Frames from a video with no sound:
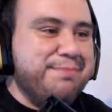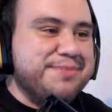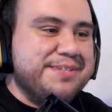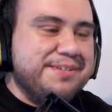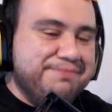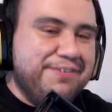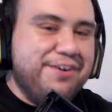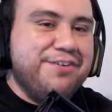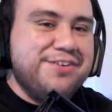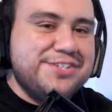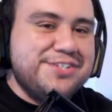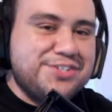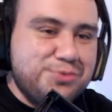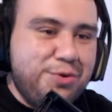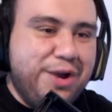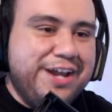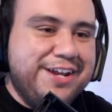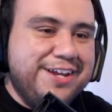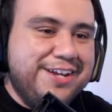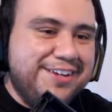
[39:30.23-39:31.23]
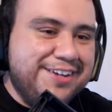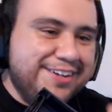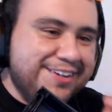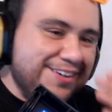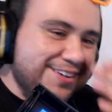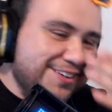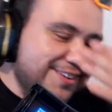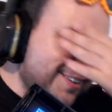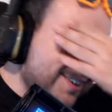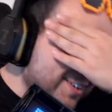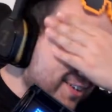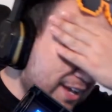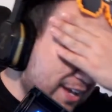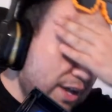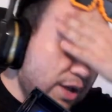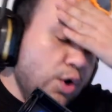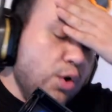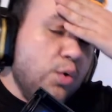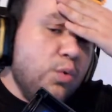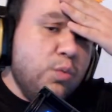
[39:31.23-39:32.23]
and very sweaty.
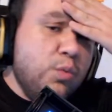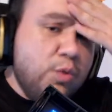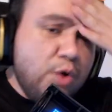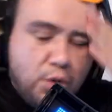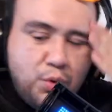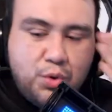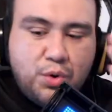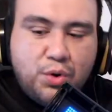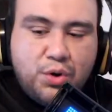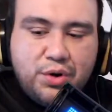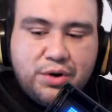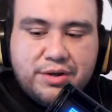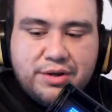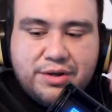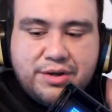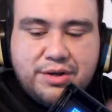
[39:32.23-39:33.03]
Woo!